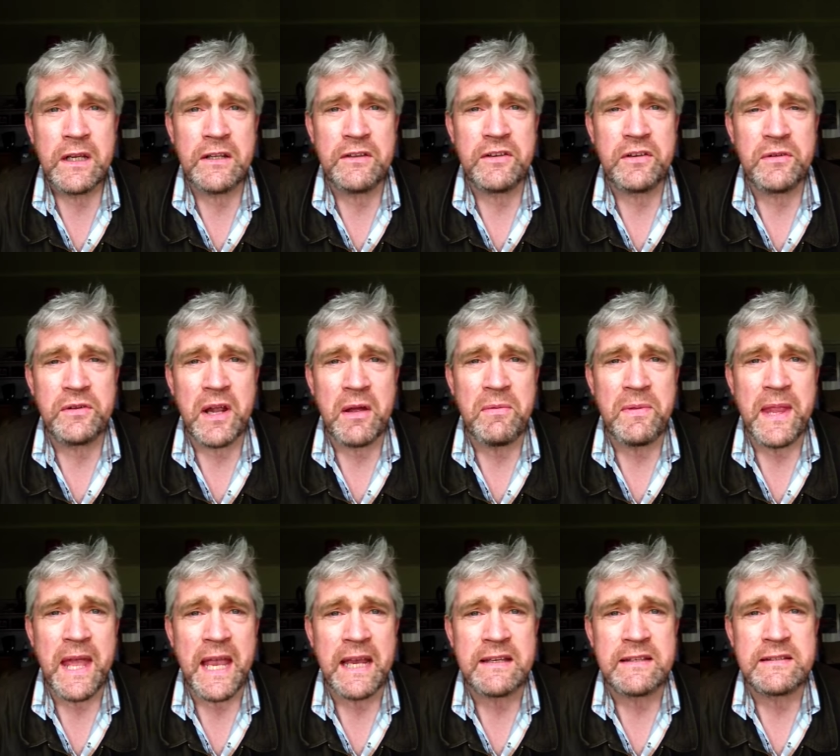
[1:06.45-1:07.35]
He threw
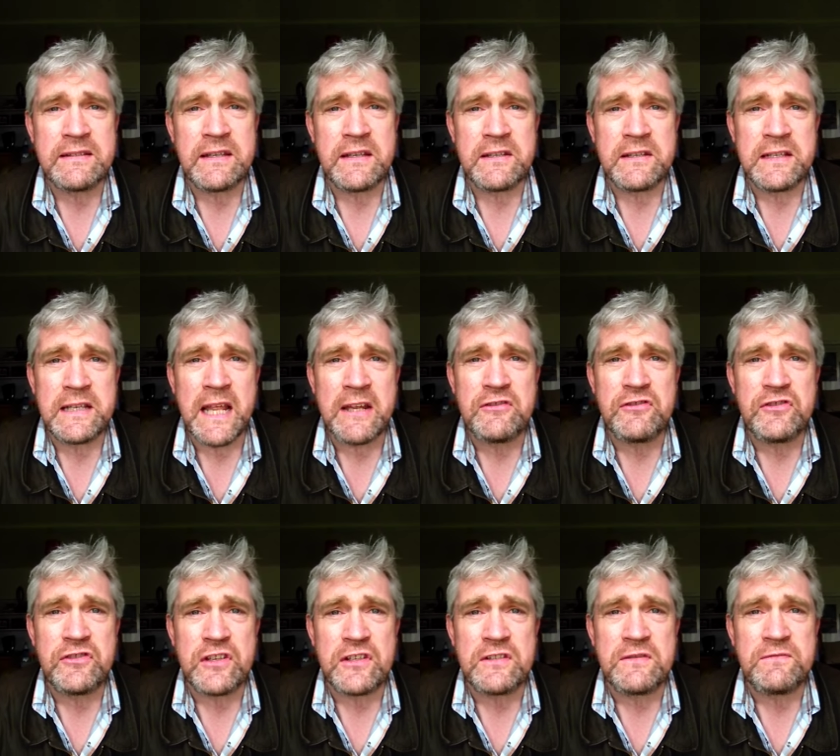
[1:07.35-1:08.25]
down the axe and
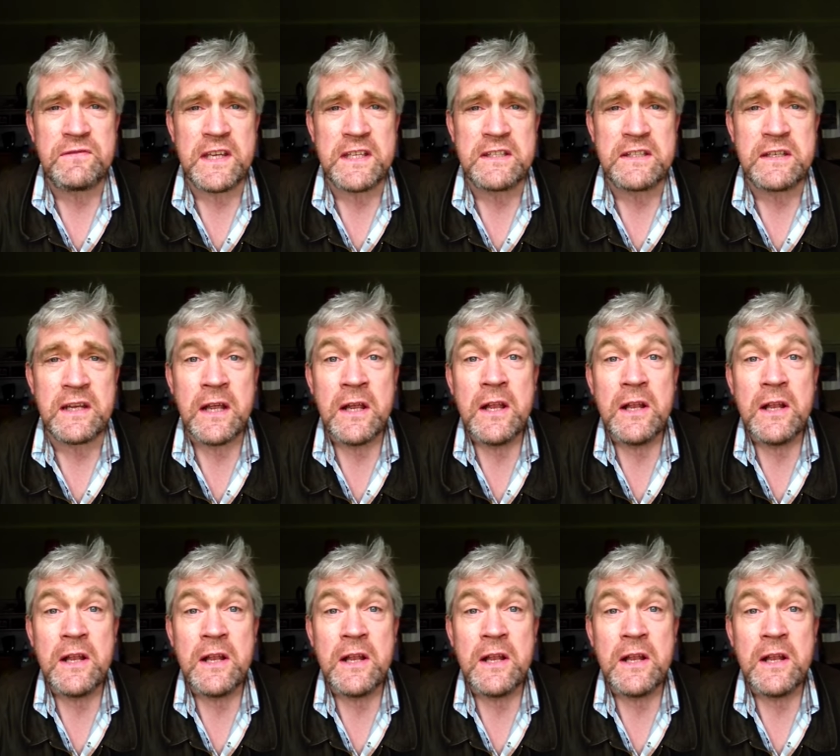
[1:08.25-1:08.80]
clenched his fist,